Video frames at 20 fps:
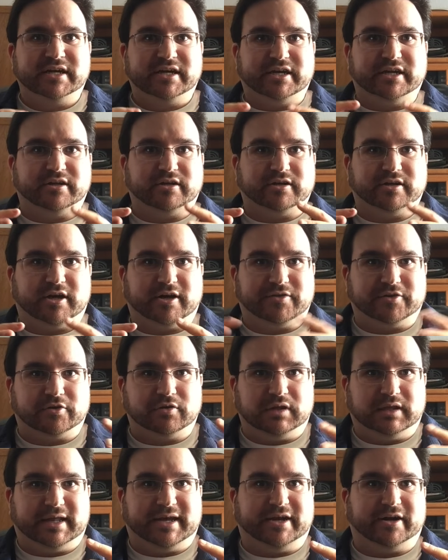in another
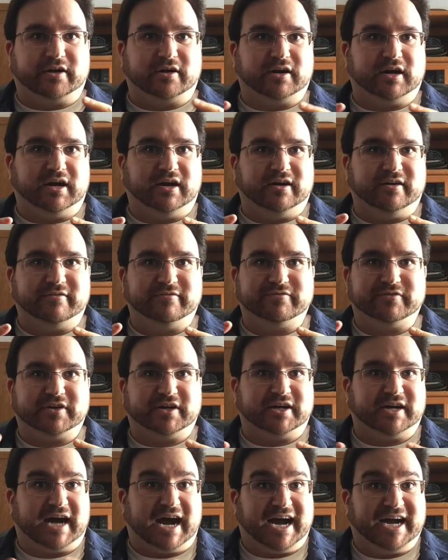layer of
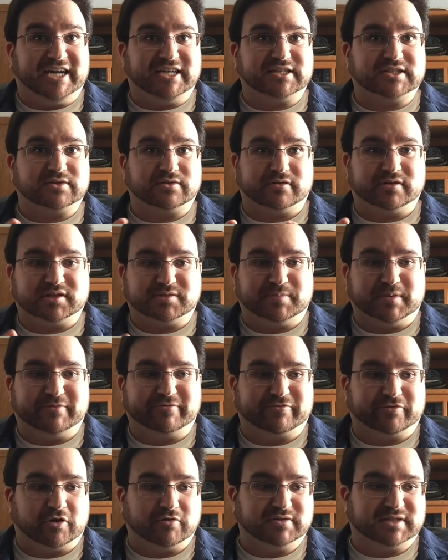ice, or it's been
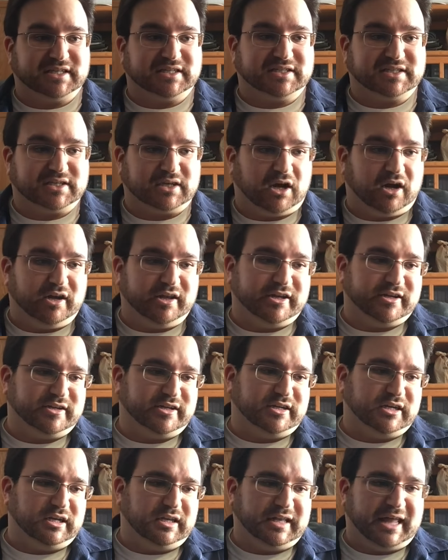frozen solid
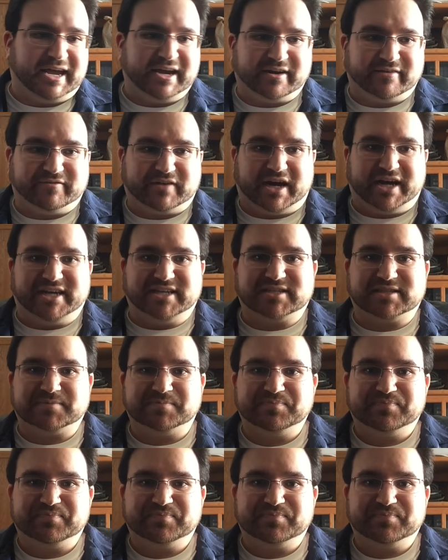in a lake of ice.